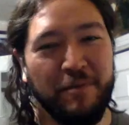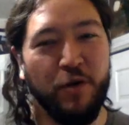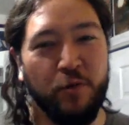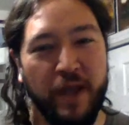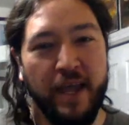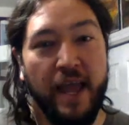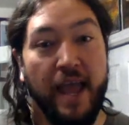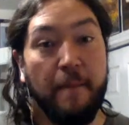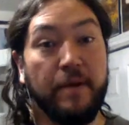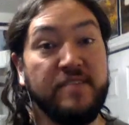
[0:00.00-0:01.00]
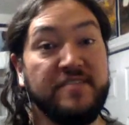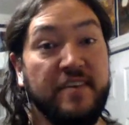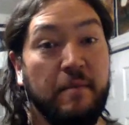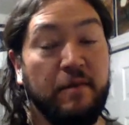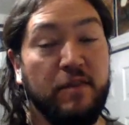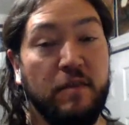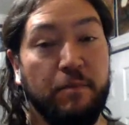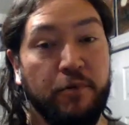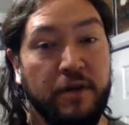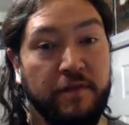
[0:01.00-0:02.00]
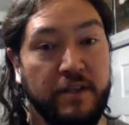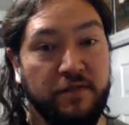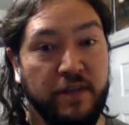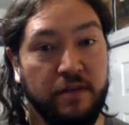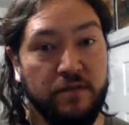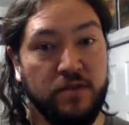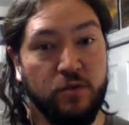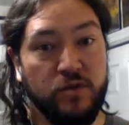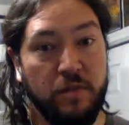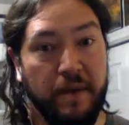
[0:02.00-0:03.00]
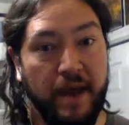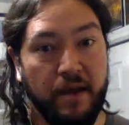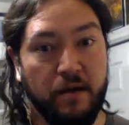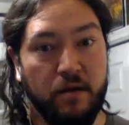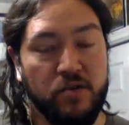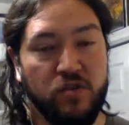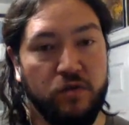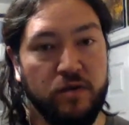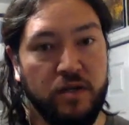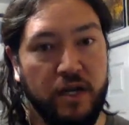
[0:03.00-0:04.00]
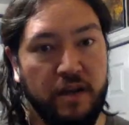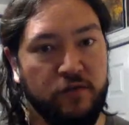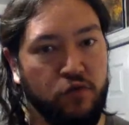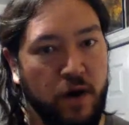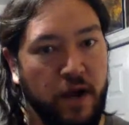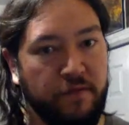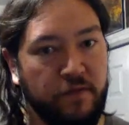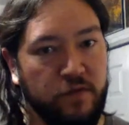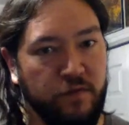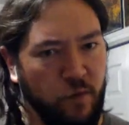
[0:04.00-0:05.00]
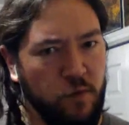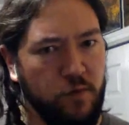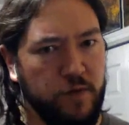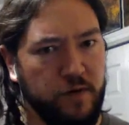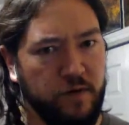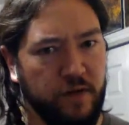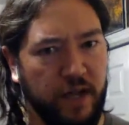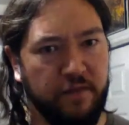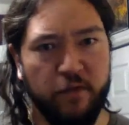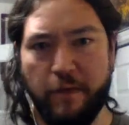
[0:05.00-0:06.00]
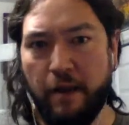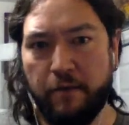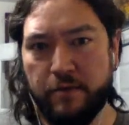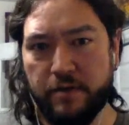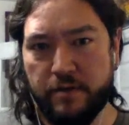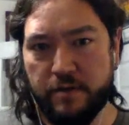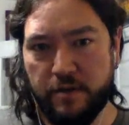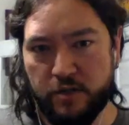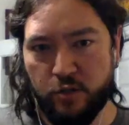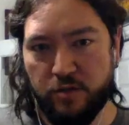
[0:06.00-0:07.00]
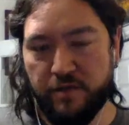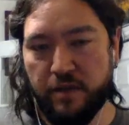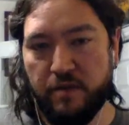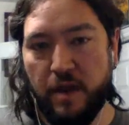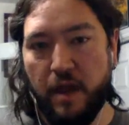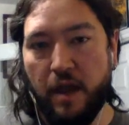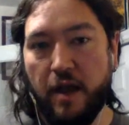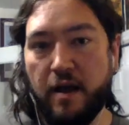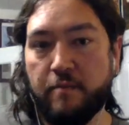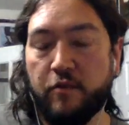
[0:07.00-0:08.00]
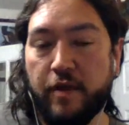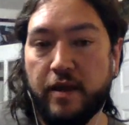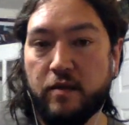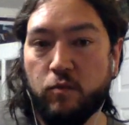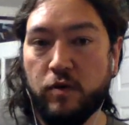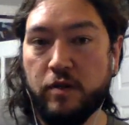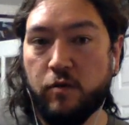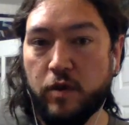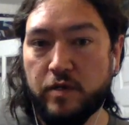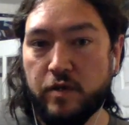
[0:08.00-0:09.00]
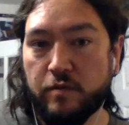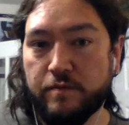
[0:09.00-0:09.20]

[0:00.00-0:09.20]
the roadway, but some of the previous vehicles towards the back are starting to kind of drive forward, kind of around the two of you. Grandin, what do you want to